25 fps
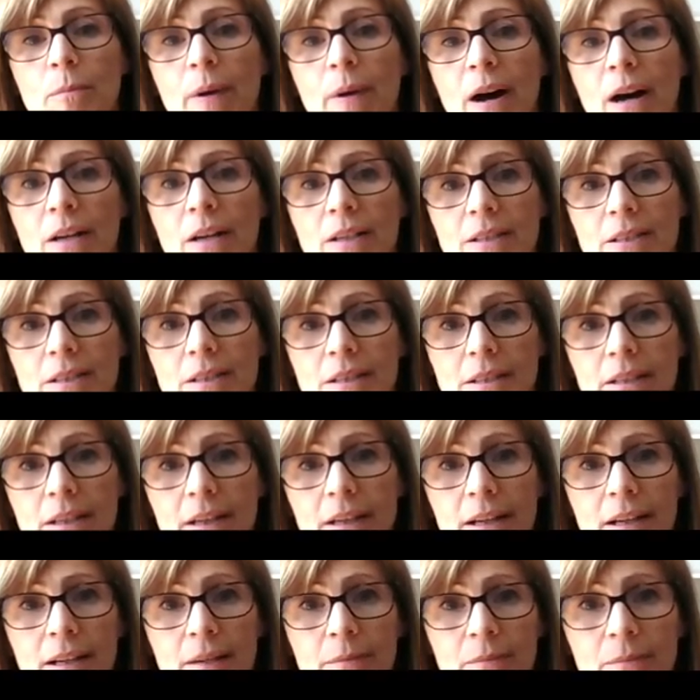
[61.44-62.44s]
but
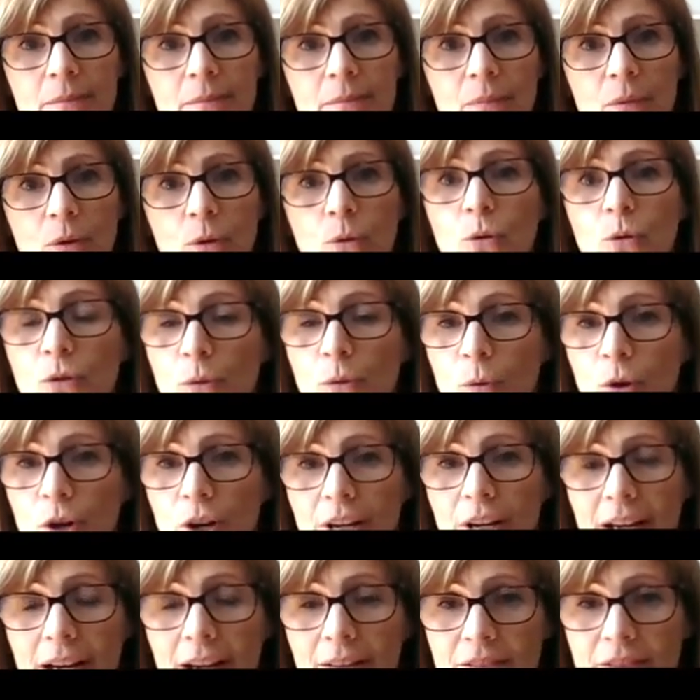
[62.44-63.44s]
all the
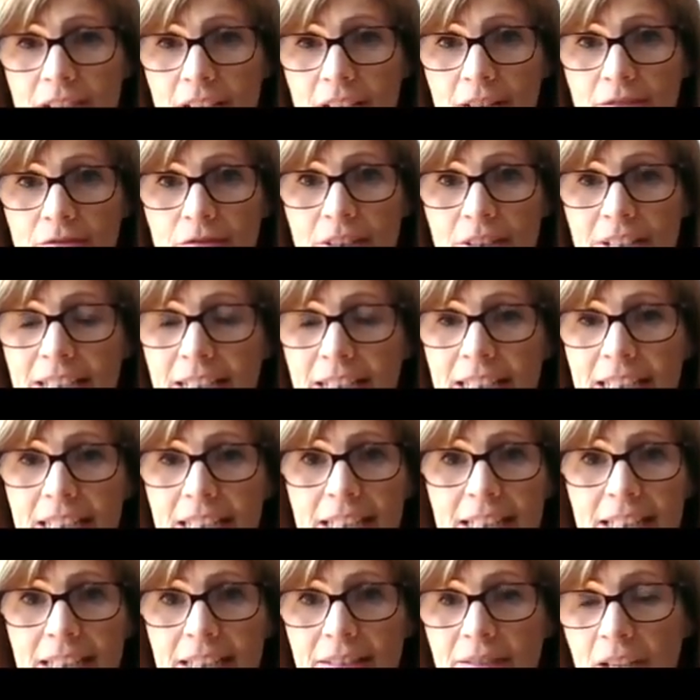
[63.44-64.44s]
work I've done
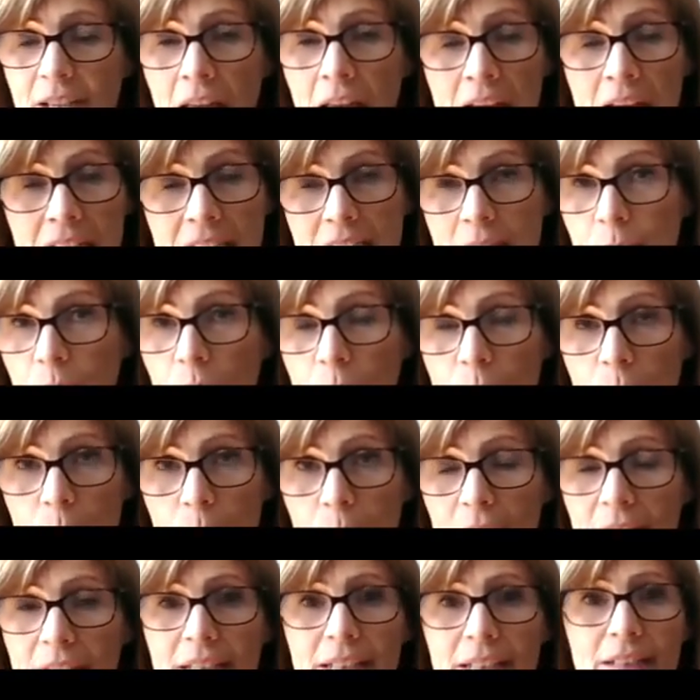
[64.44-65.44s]
really in the last
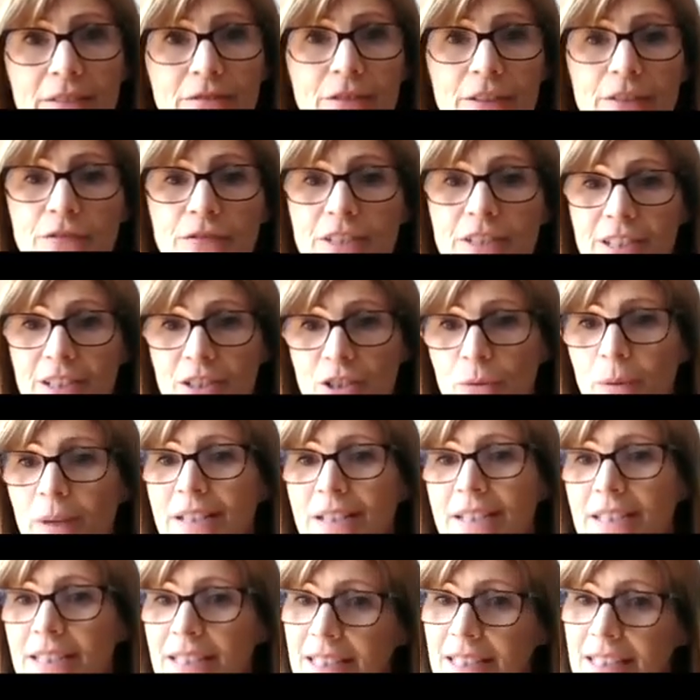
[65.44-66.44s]
probably 15,
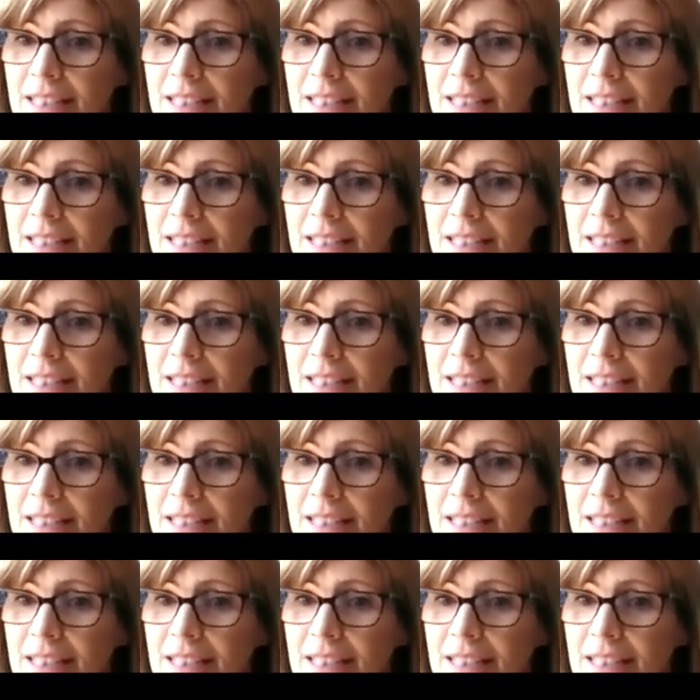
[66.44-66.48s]
20